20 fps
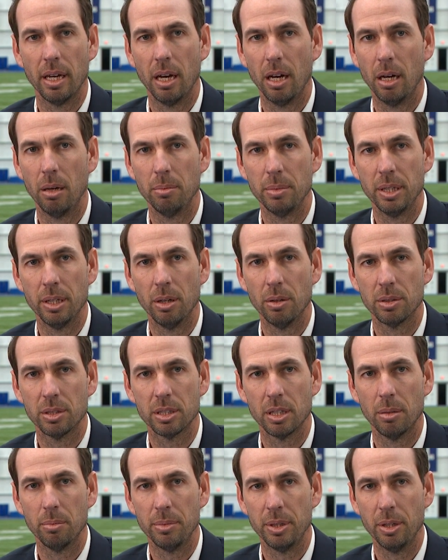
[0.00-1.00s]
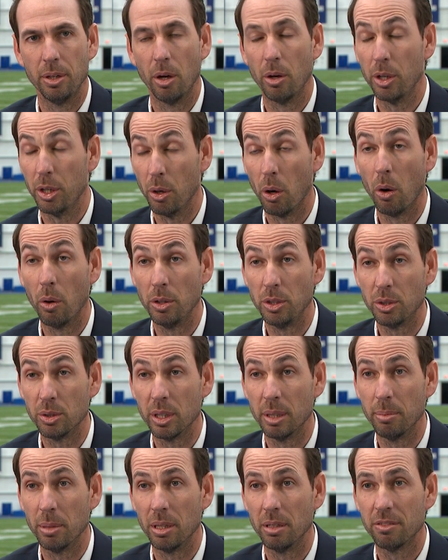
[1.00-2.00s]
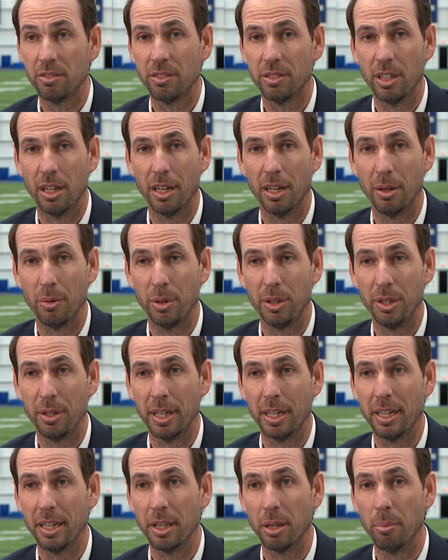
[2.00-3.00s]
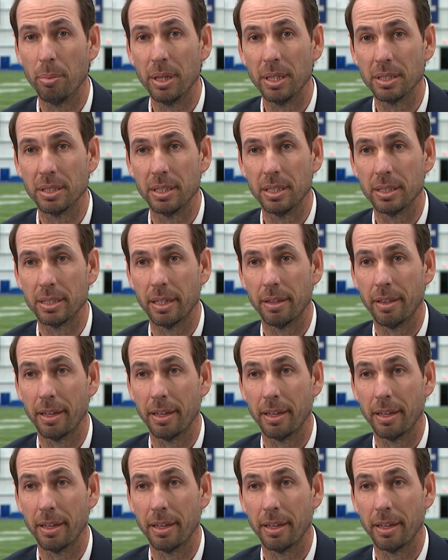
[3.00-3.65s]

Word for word: Um, you know, it's something, you know, you always dream of uh, when you get into the business.